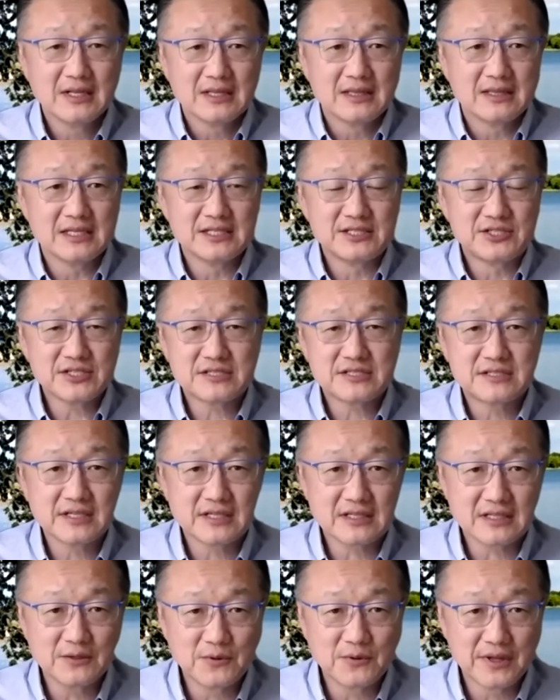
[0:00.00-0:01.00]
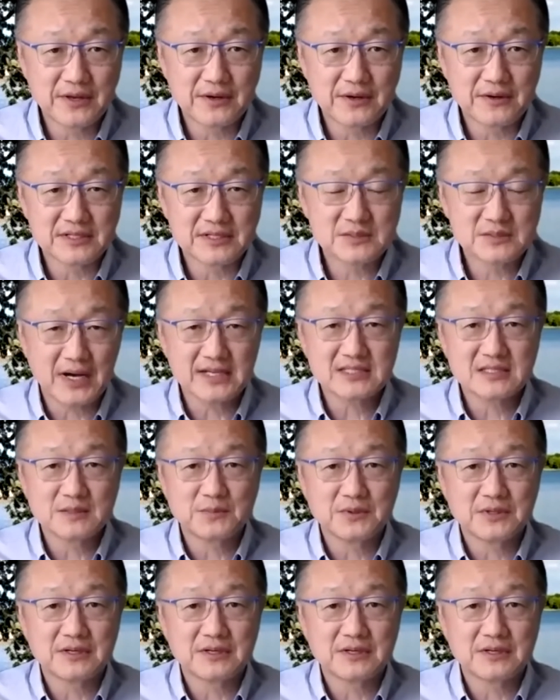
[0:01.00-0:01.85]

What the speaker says: logistically whether it's possible or